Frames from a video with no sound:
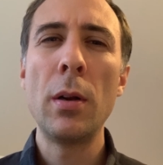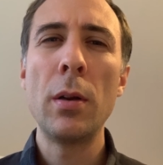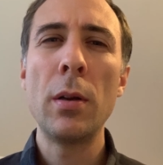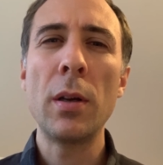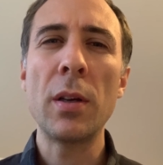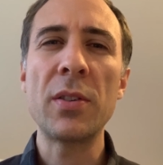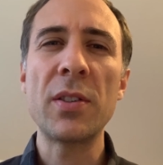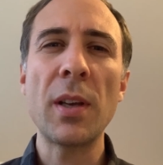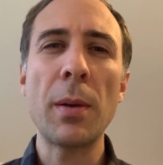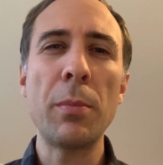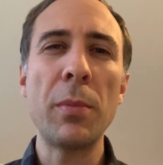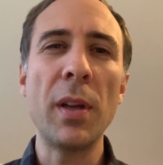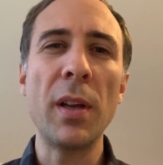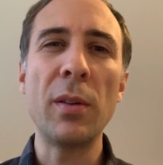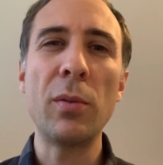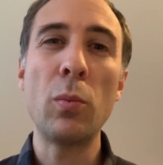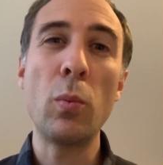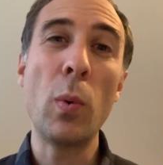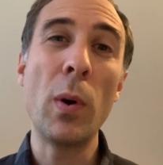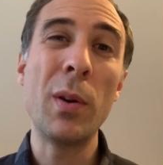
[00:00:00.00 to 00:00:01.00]
except
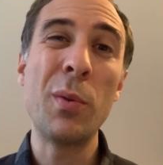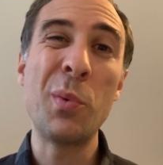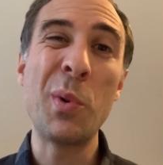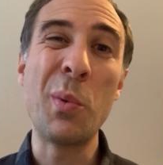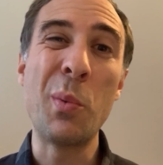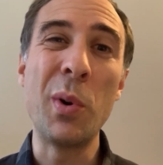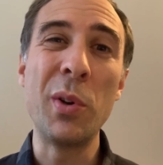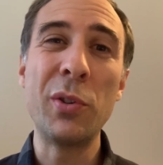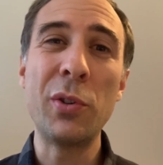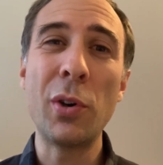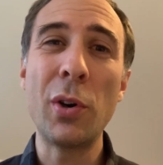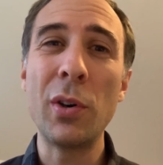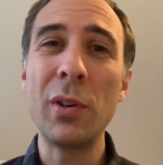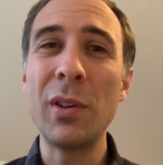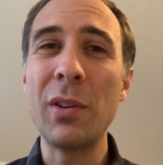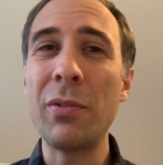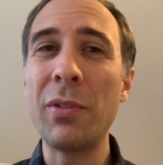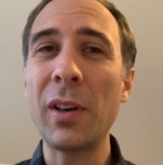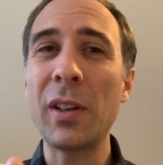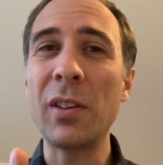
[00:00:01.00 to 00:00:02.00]
that when we return
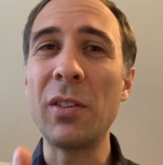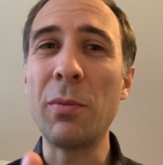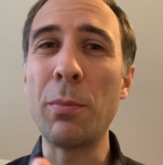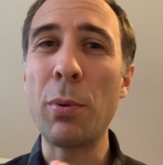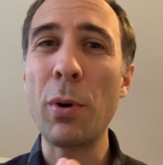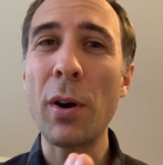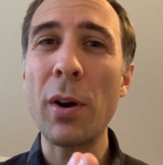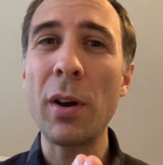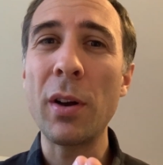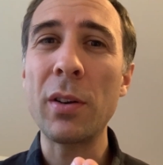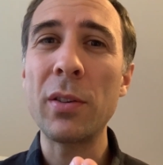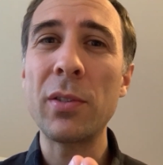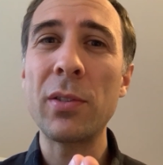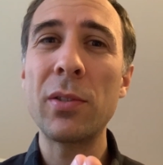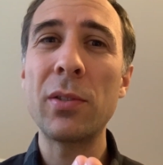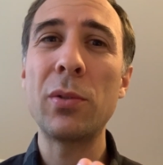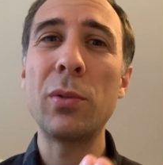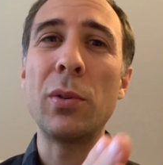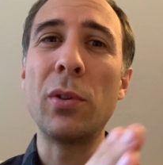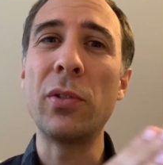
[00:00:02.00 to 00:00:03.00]
defective
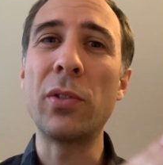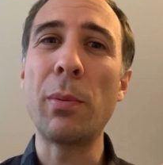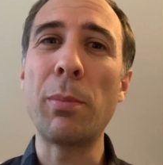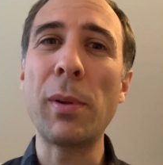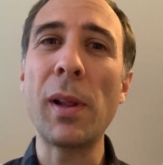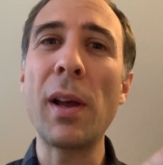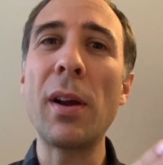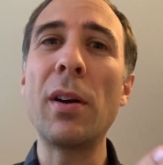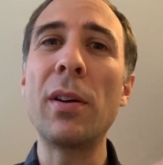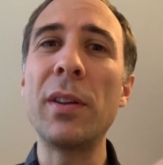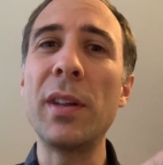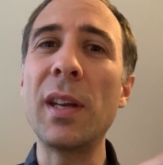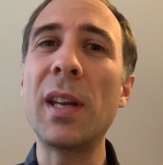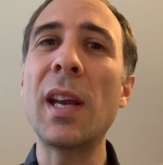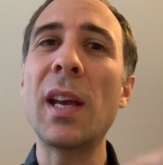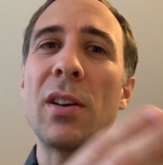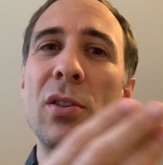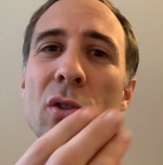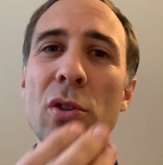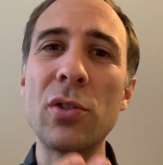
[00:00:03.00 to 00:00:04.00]
products to the supplier, they
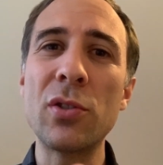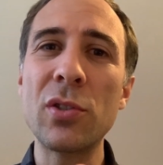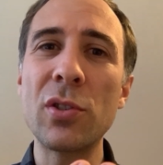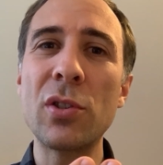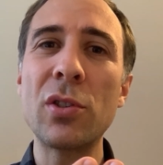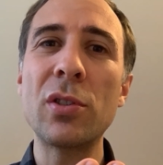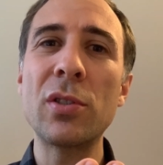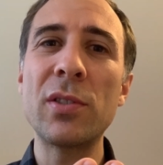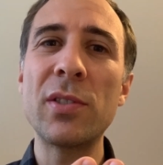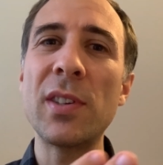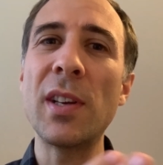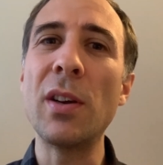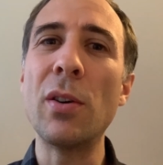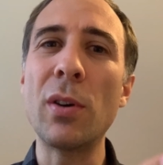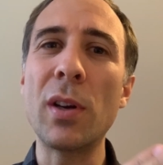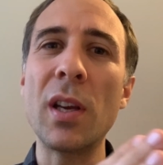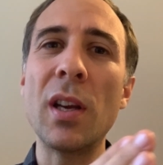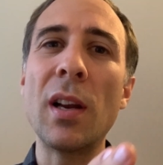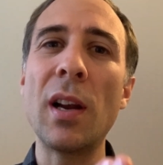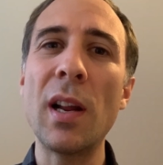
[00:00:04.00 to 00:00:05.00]
can just say,
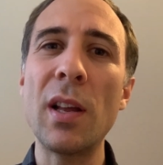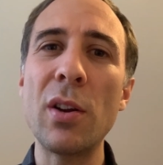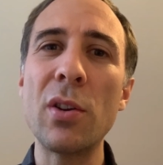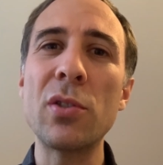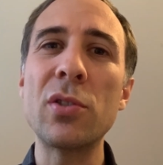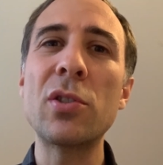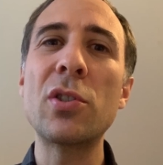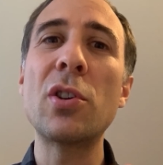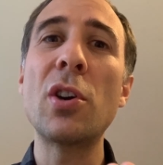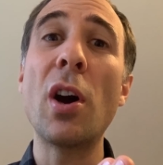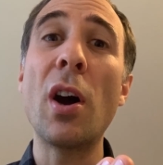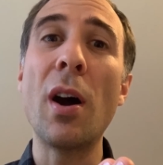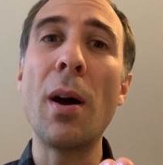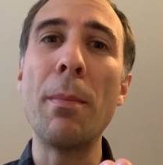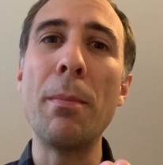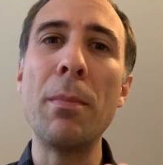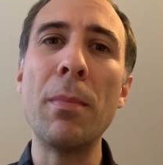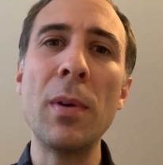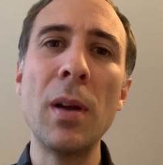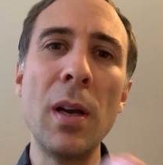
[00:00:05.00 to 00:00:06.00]
okay, let us
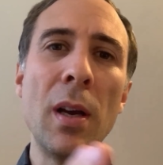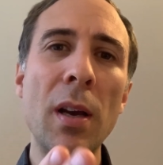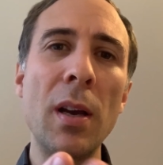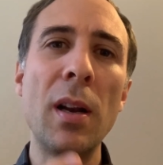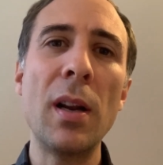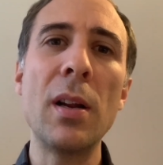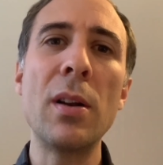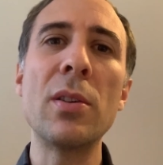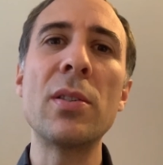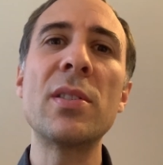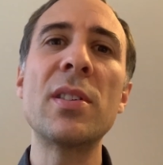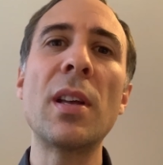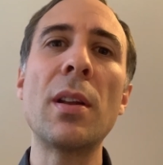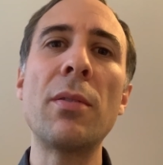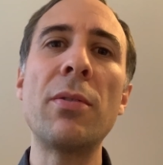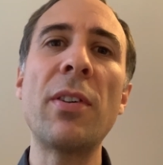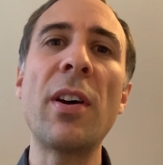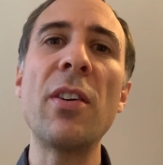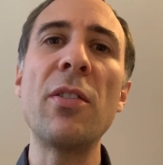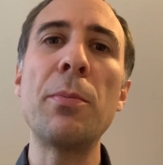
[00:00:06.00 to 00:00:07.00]

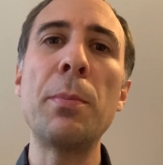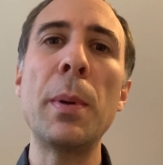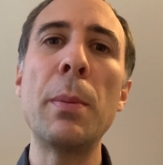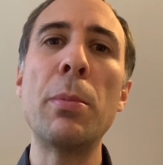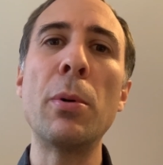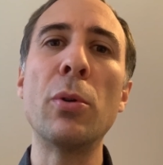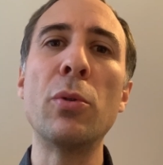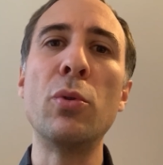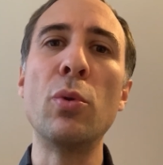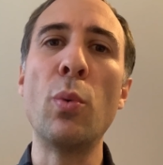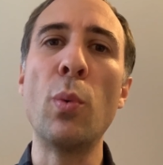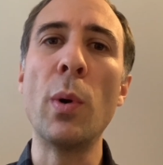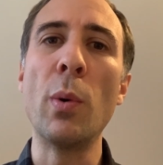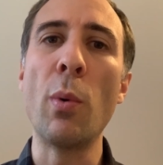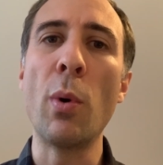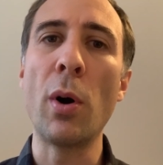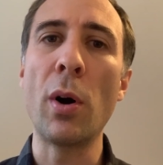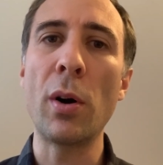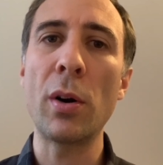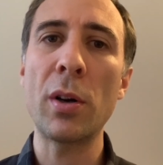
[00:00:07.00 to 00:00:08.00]
send 5 people, do
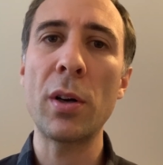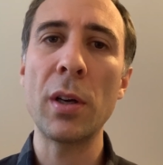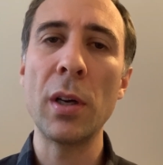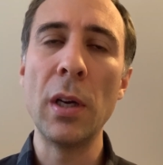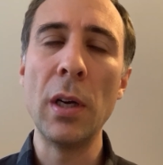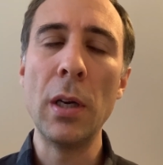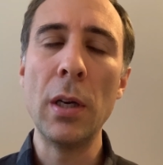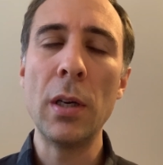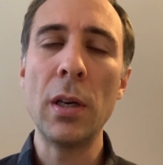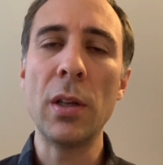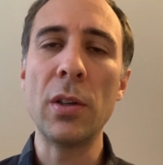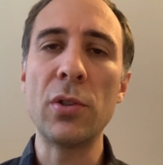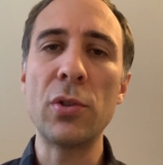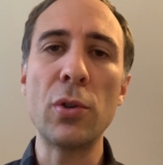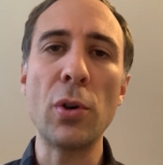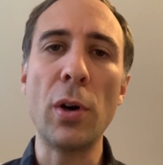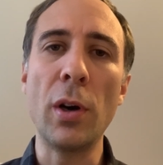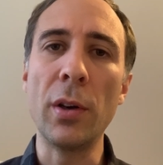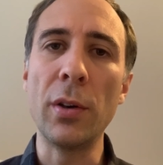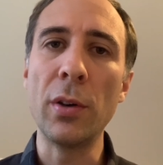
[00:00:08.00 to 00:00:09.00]
rework, and
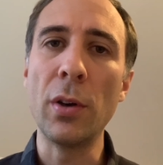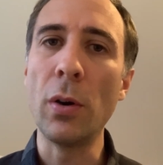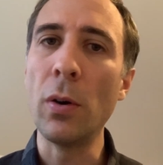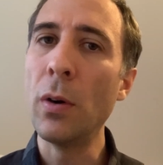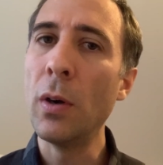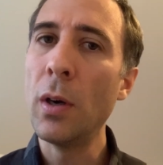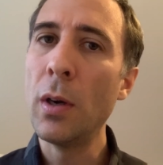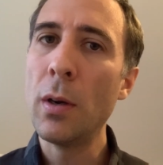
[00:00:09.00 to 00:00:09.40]
so on. No,